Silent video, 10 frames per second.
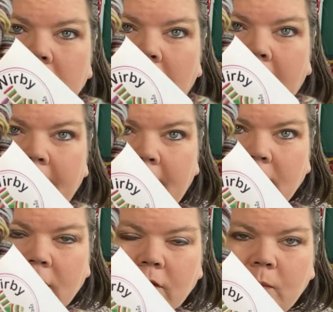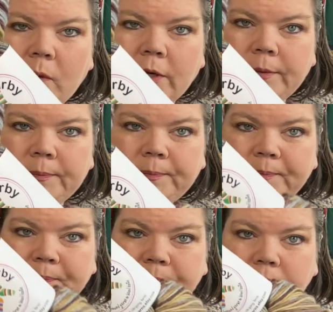I got it on Sport.
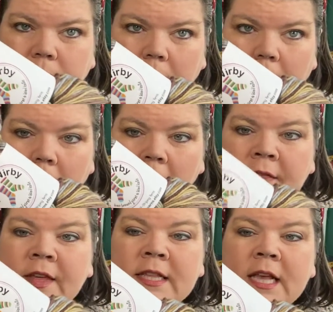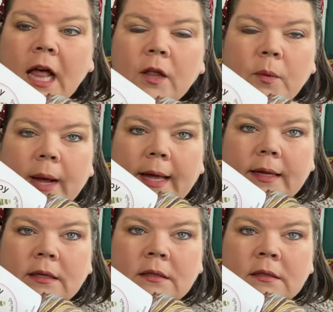This colorway
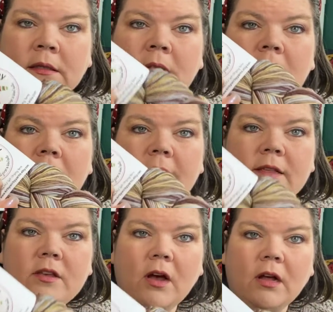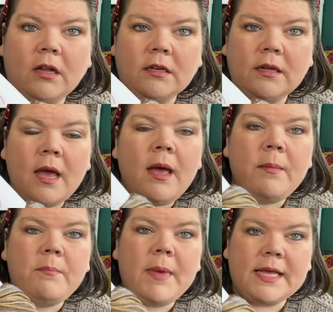is called
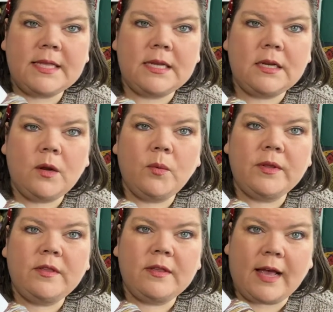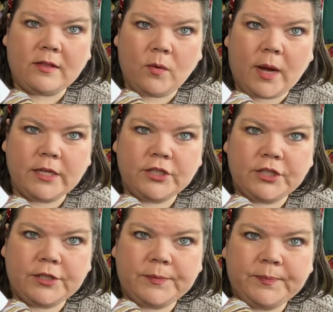Messin' with
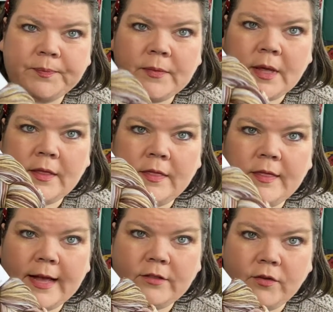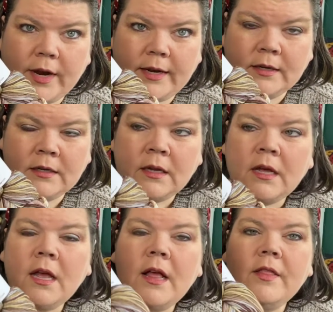Sasquatch. That's right.
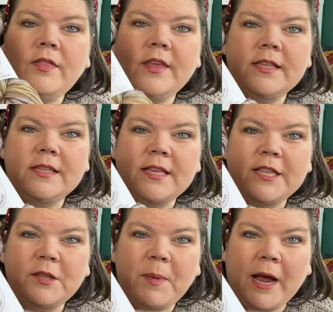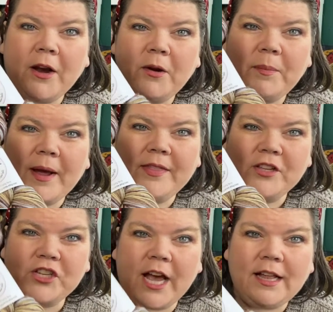This is inspired by the
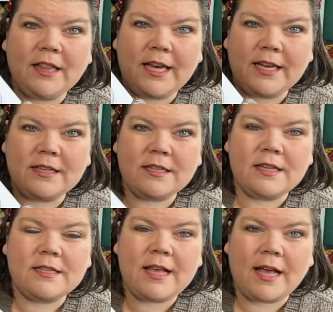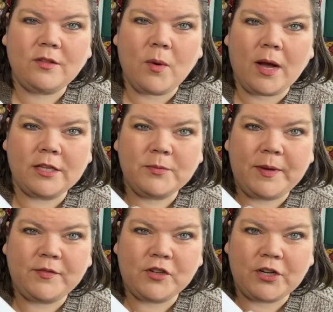Jack Link's Sasquatch
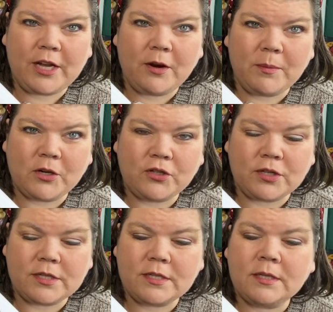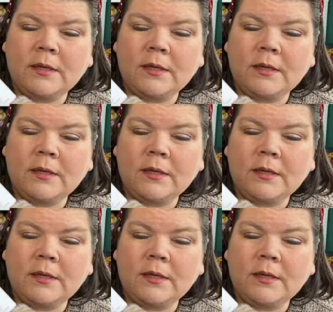beef jerky commercials.